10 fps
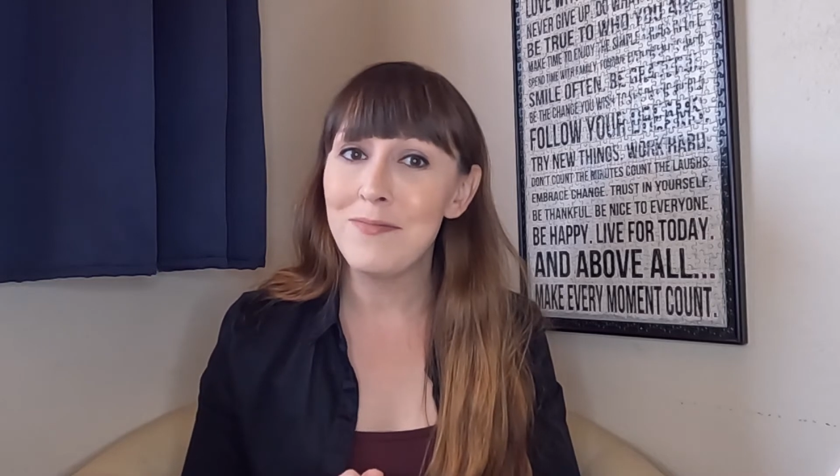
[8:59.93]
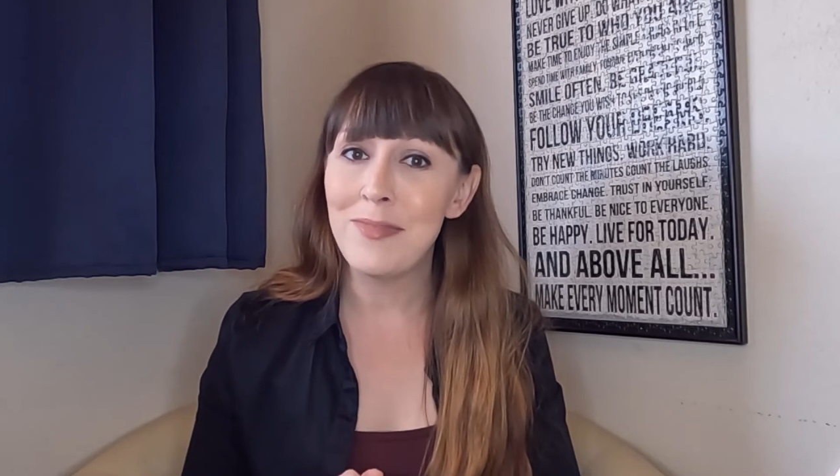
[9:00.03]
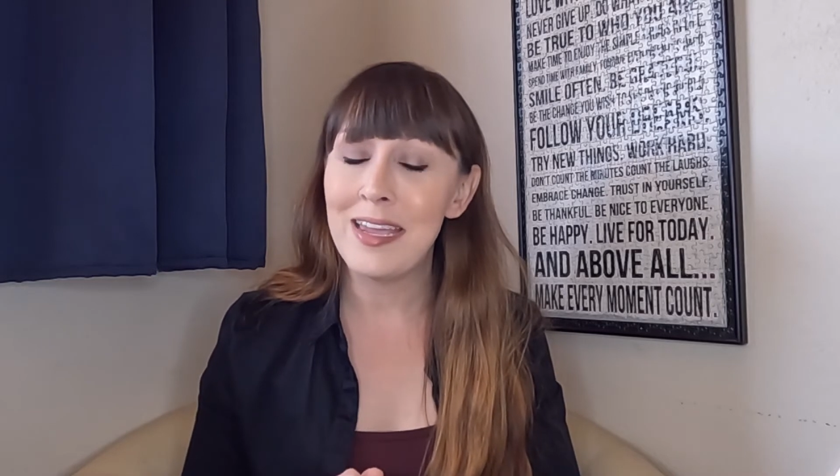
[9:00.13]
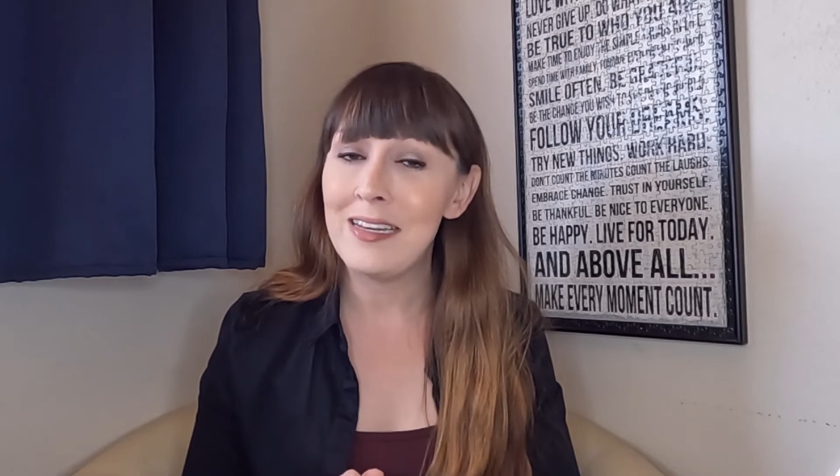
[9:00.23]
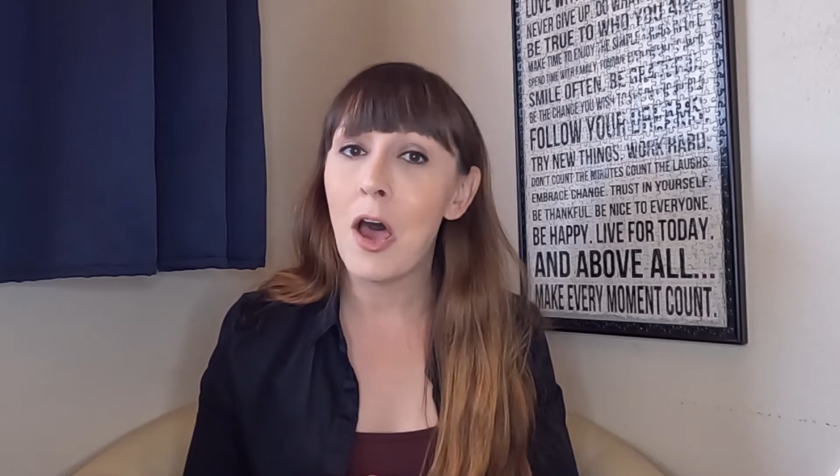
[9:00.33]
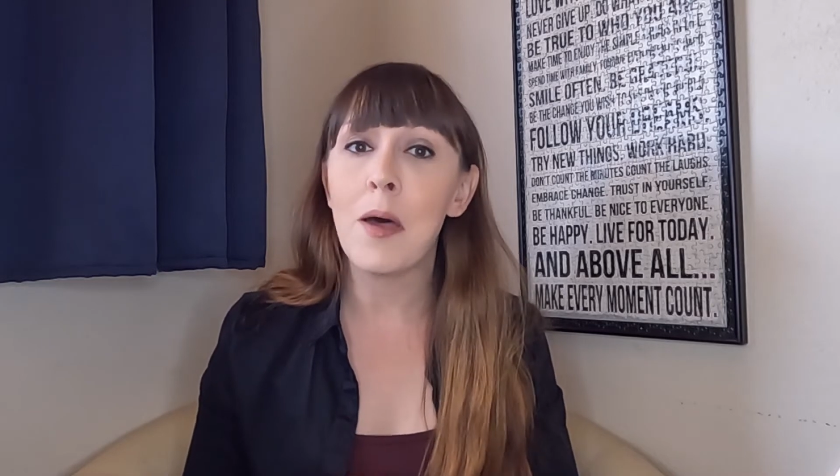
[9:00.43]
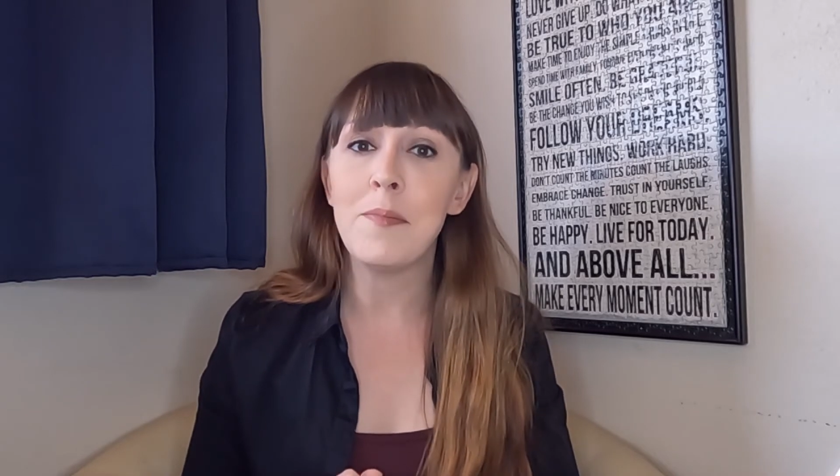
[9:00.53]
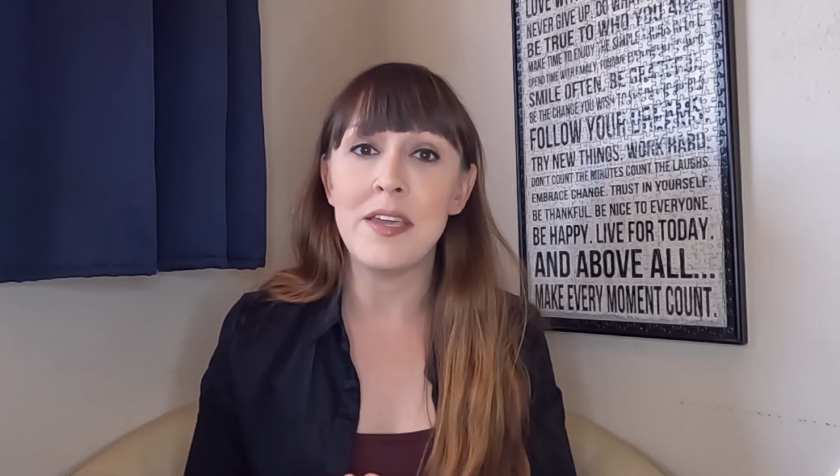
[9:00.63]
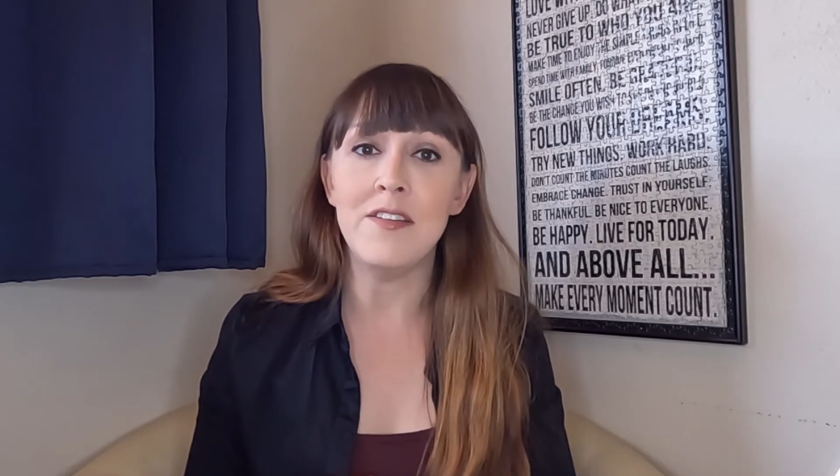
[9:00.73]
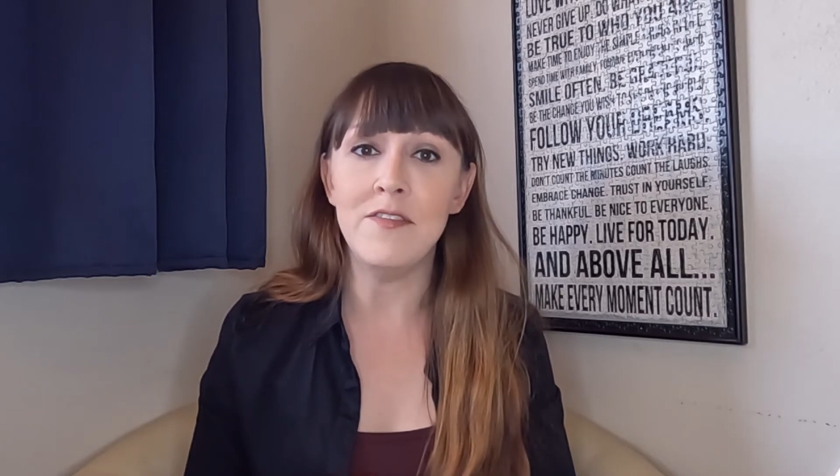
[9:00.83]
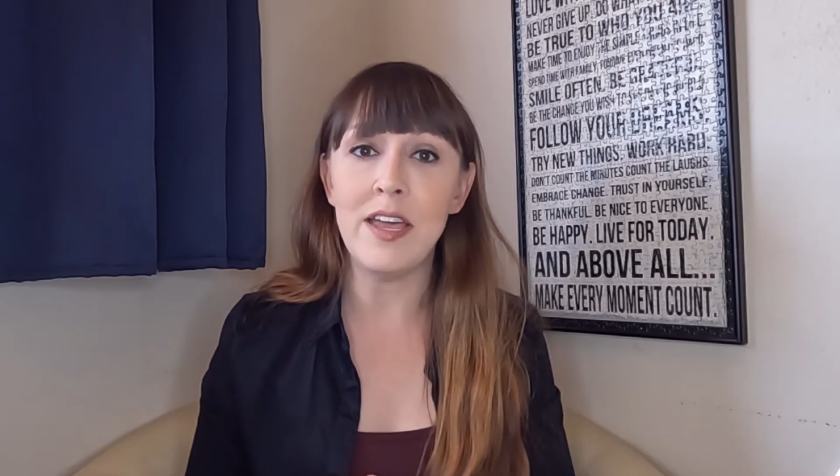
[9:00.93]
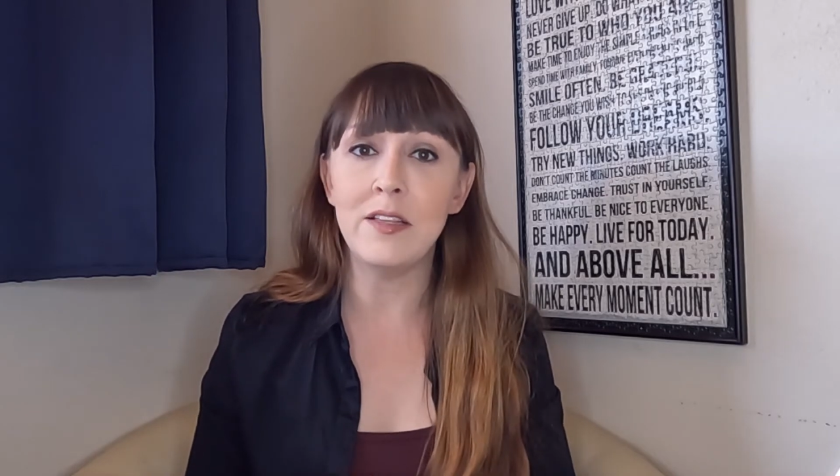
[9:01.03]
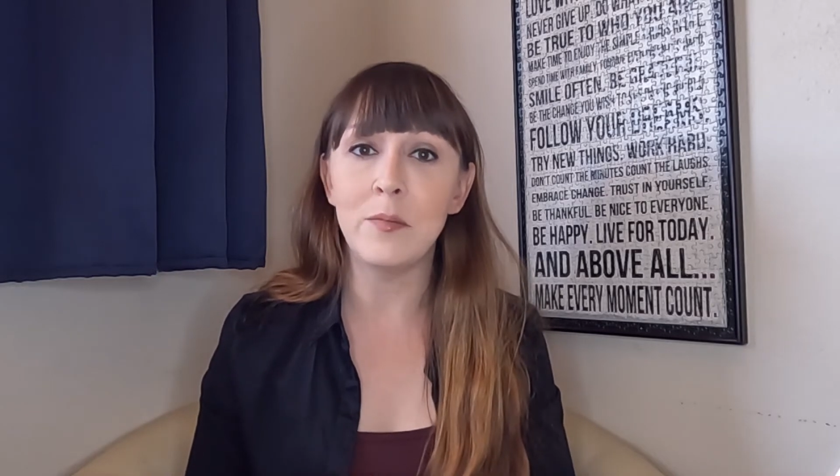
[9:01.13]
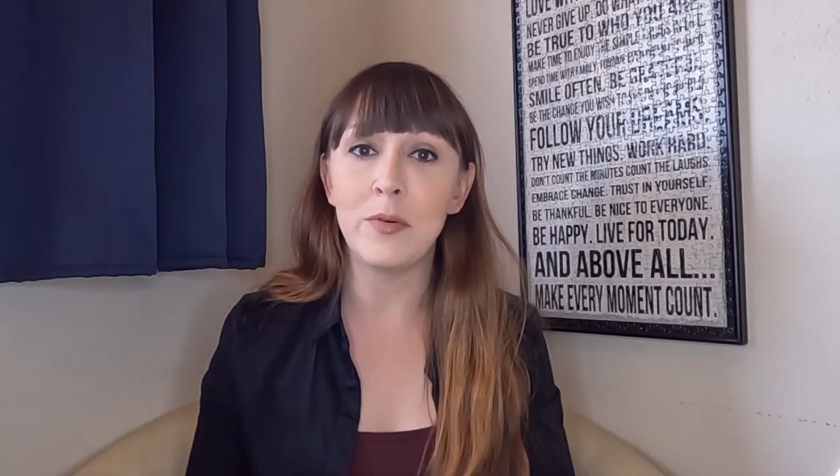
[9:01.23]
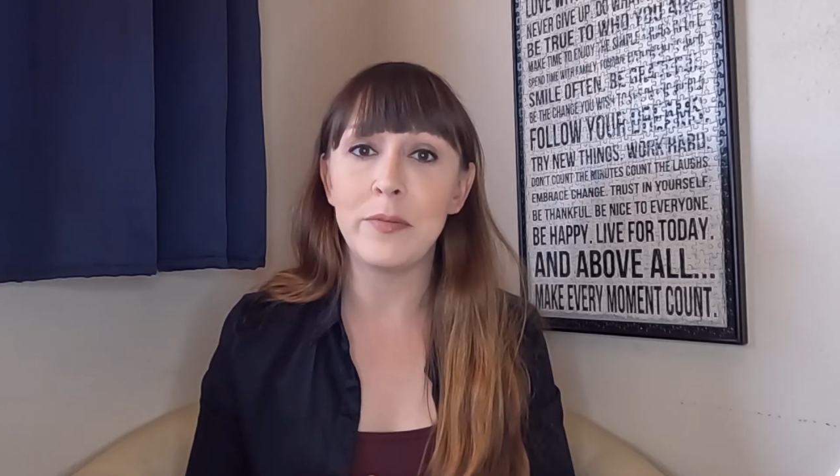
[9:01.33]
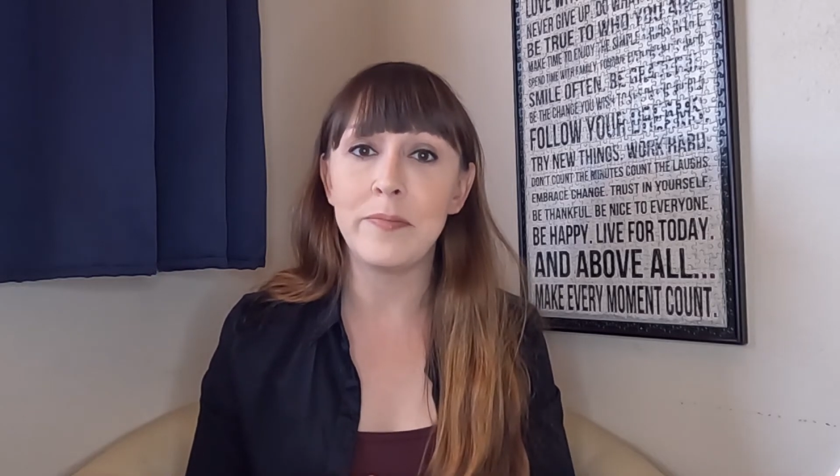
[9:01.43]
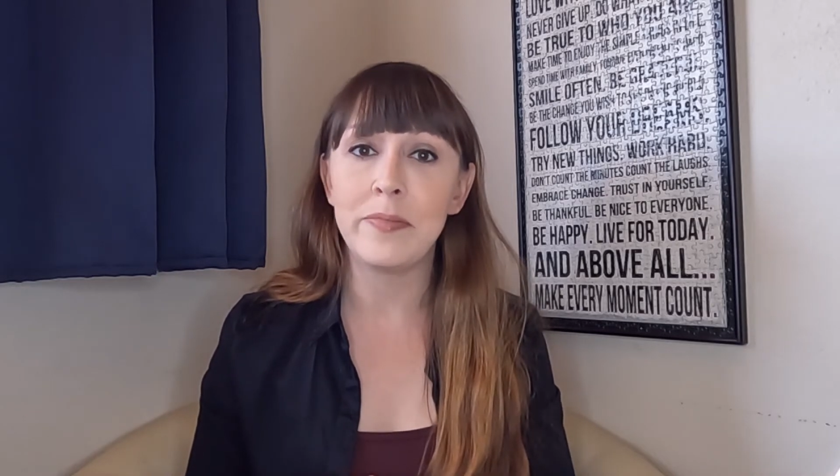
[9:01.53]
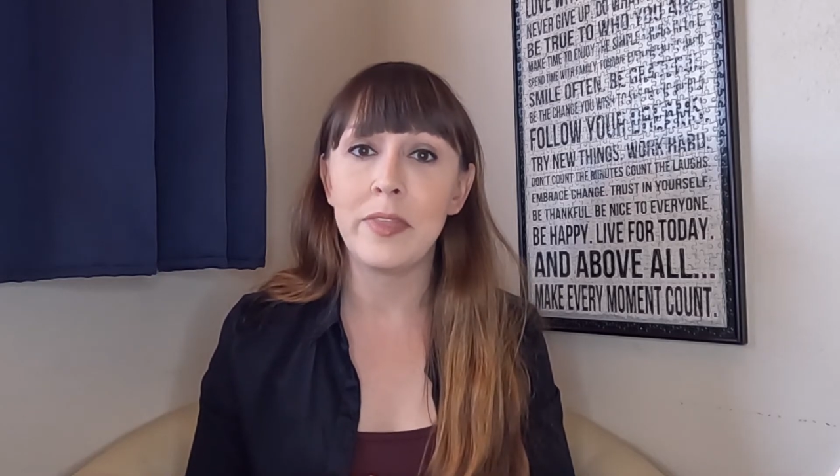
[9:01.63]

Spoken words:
may not be available.